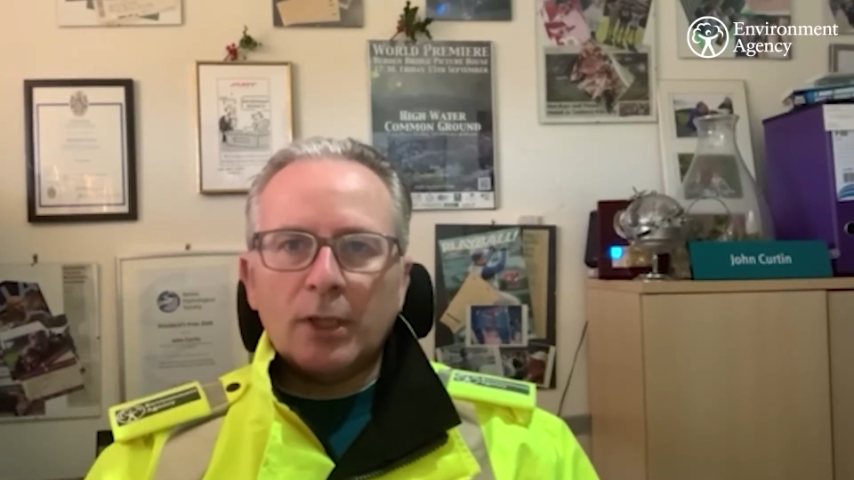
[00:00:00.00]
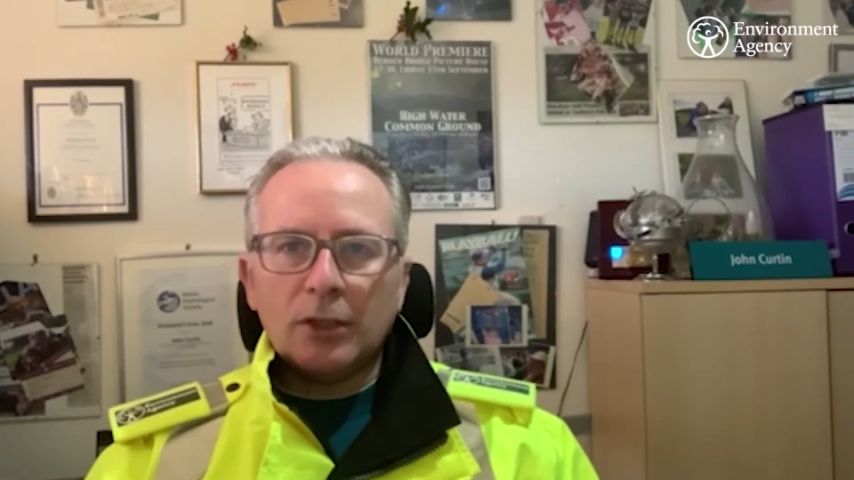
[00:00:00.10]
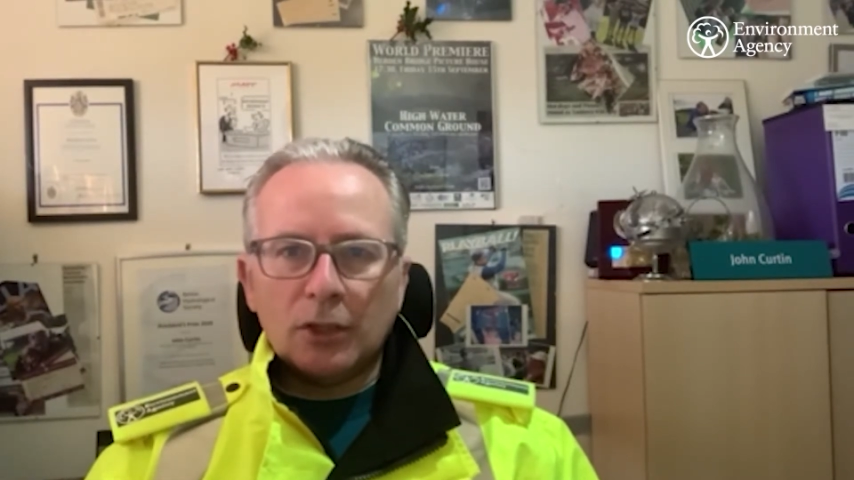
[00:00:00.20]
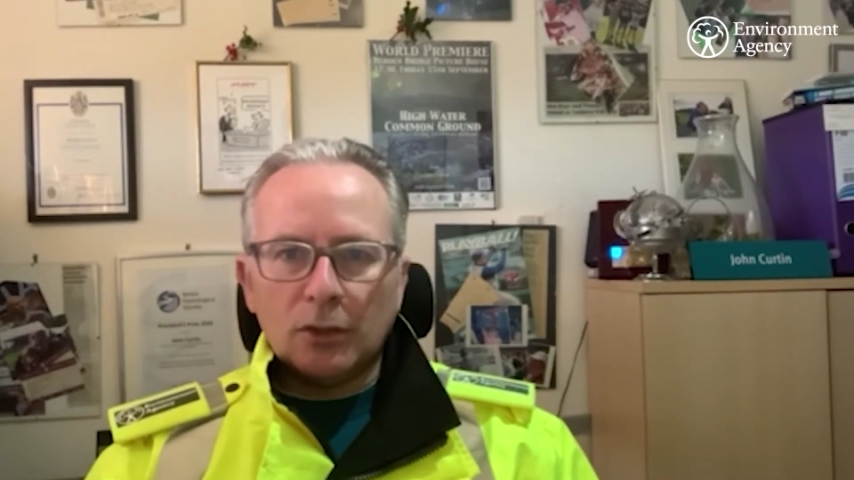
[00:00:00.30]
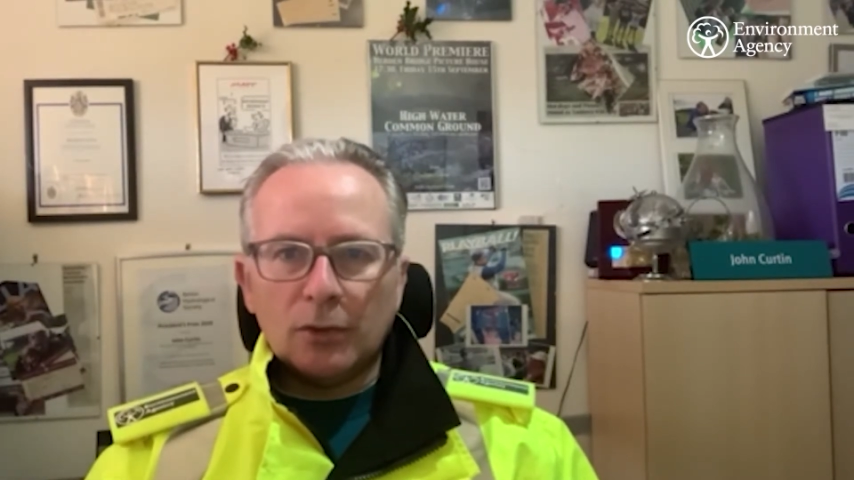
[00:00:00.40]

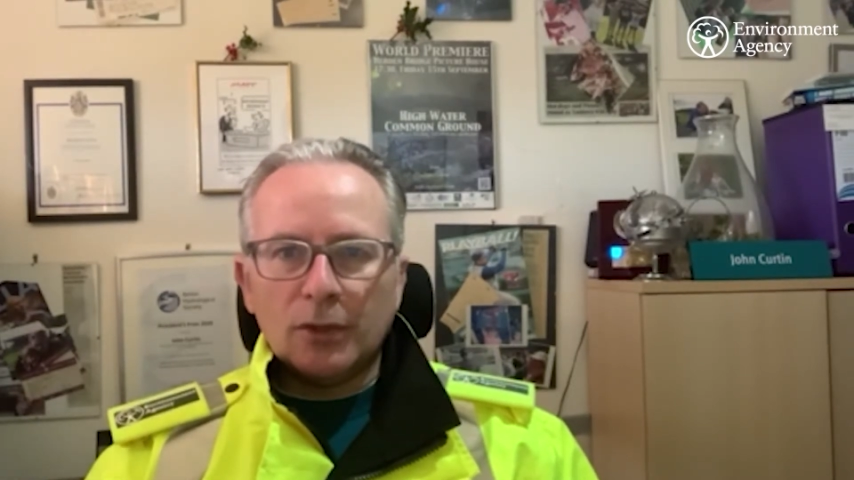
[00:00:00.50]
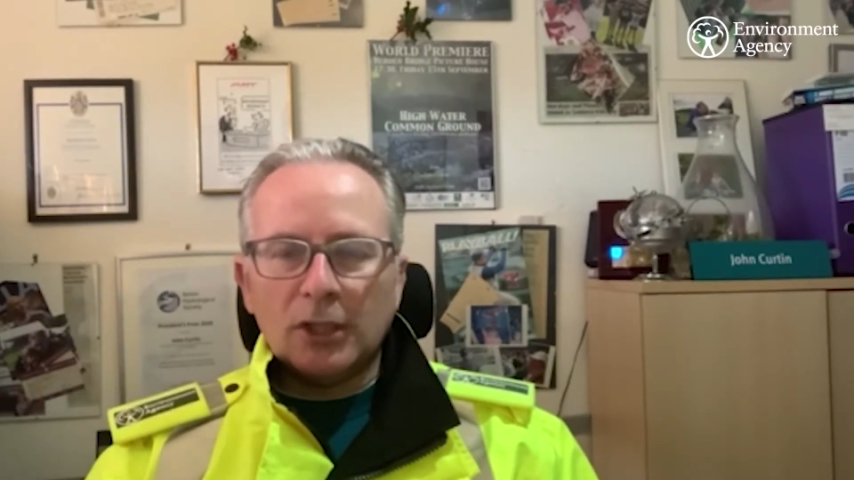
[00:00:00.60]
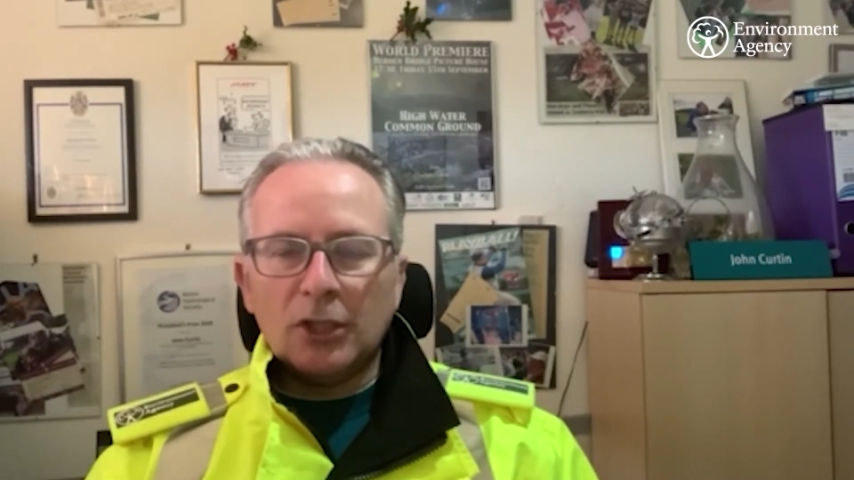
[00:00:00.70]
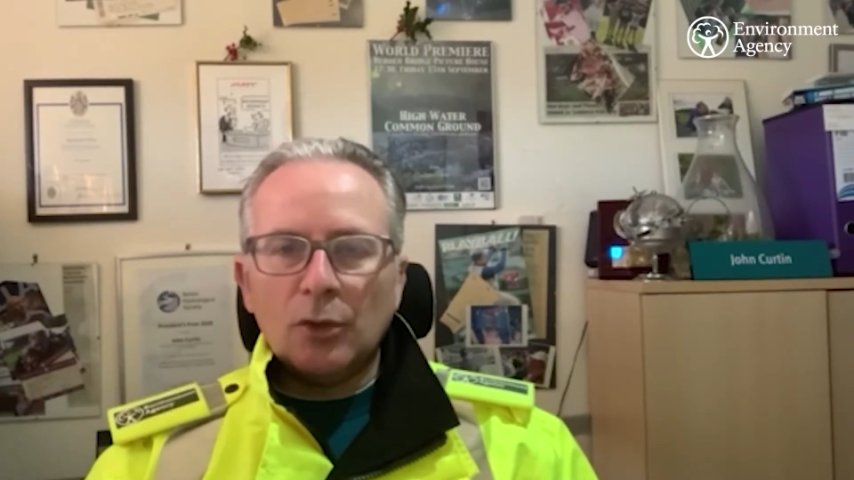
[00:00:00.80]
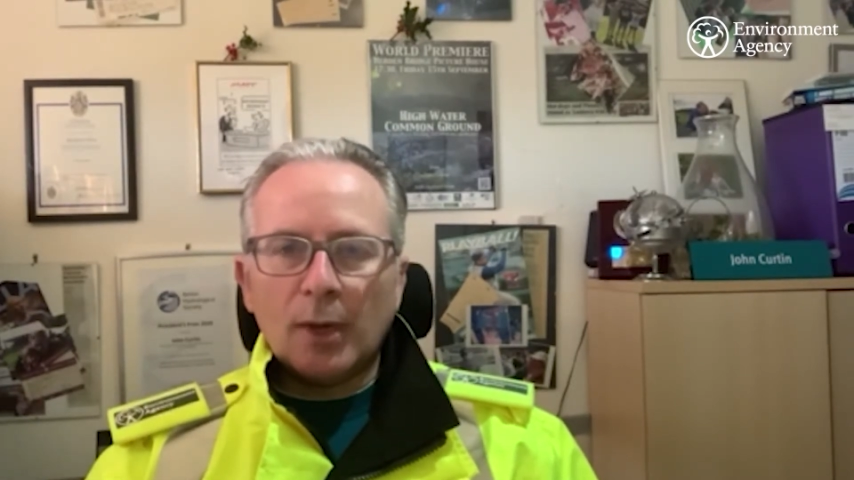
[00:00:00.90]
could use
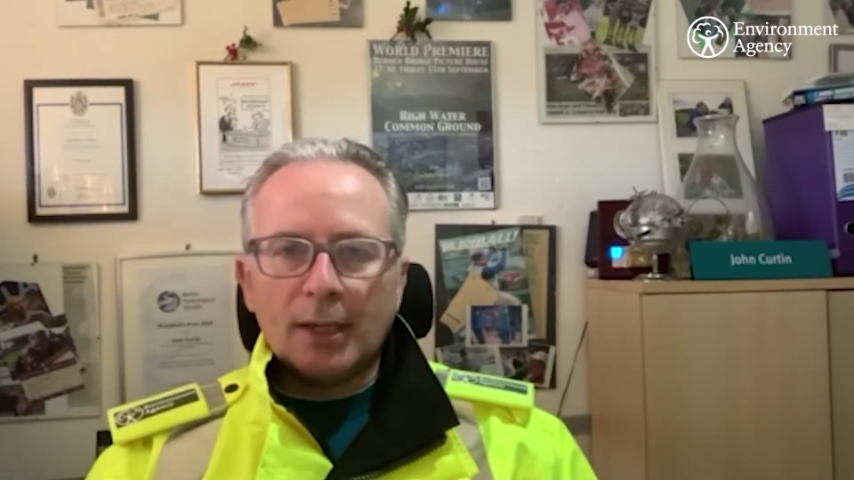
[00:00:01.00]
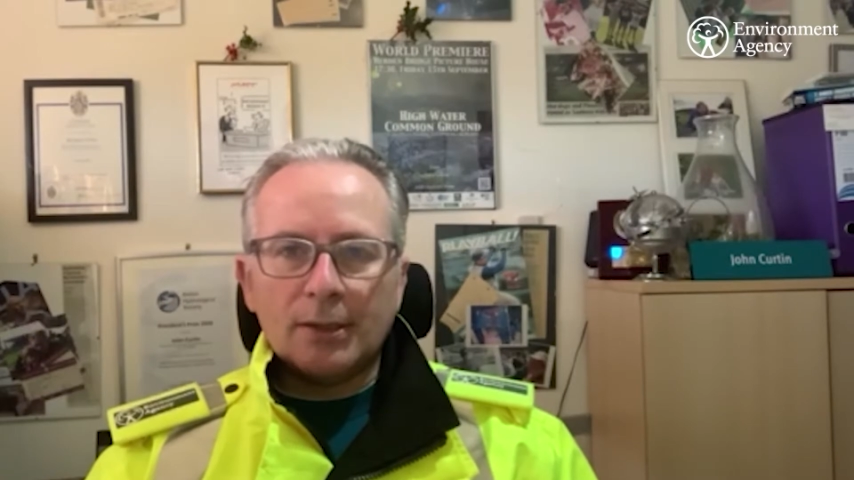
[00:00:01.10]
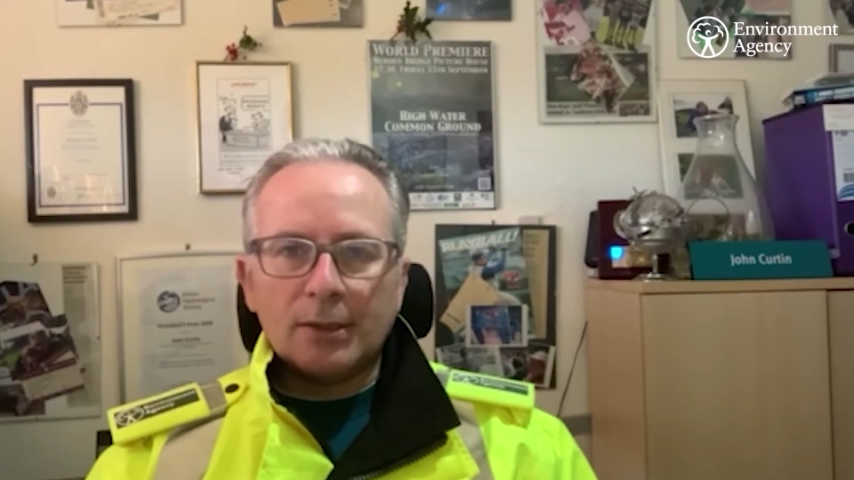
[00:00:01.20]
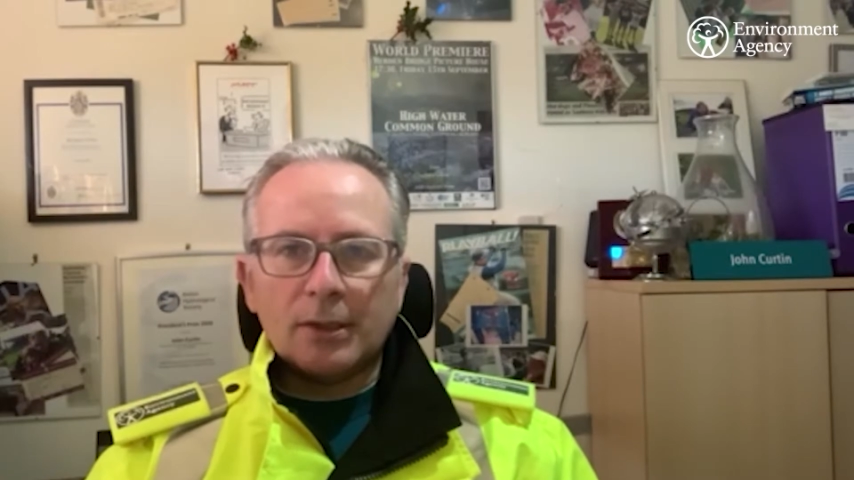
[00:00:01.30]
the UN's